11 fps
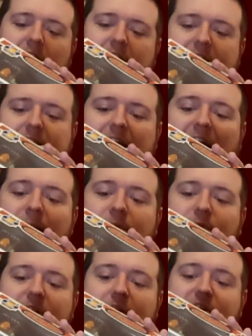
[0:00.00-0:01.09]
And at the time of
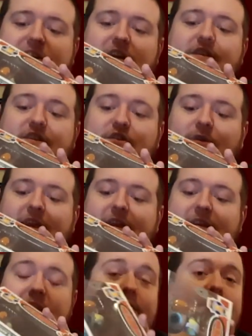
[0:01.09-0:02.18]
when they were selling this in
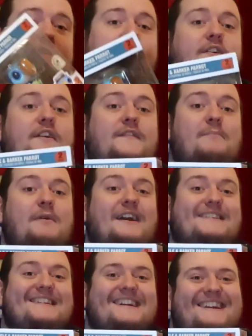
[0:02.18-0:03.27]
2018, they were asking
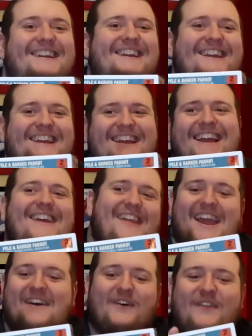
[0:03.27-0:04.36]
$35.
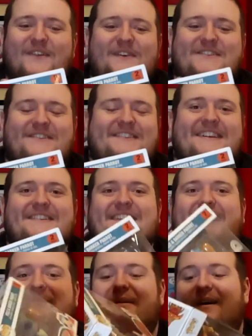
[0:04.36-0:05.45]
They have all the original stickers
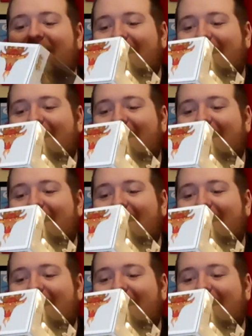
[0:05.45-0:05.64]
on them.